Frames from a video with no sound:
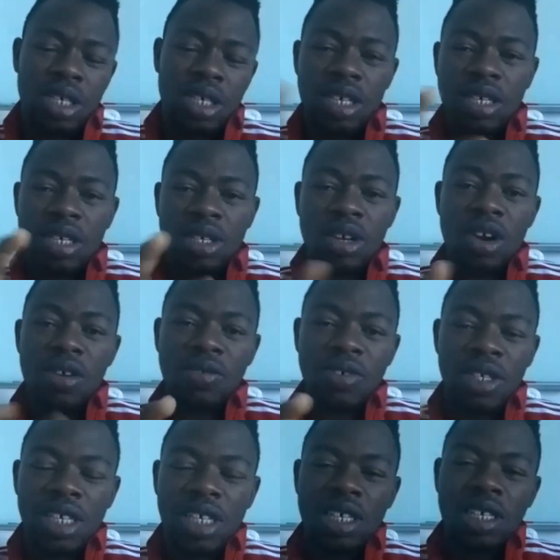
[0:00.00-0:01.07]
or six
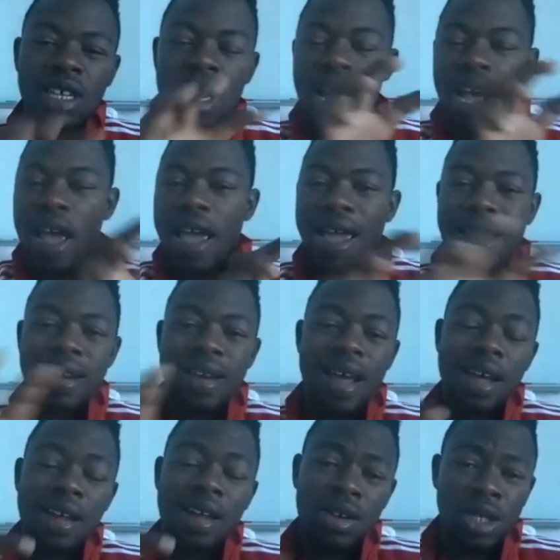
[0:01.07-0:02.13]
services and
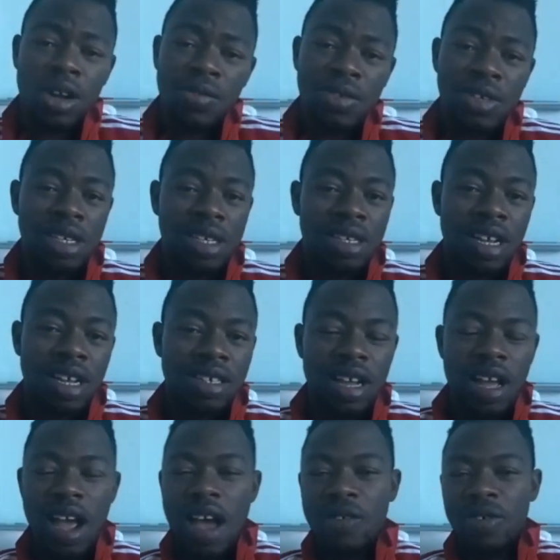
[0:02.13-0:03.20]
that the services doesn't
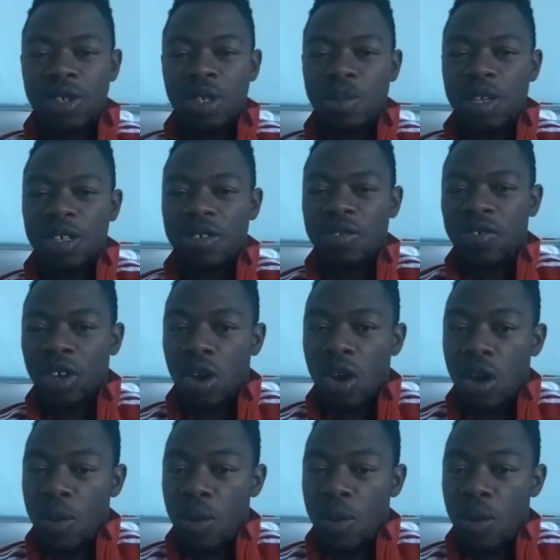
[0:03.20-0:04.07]
have a specific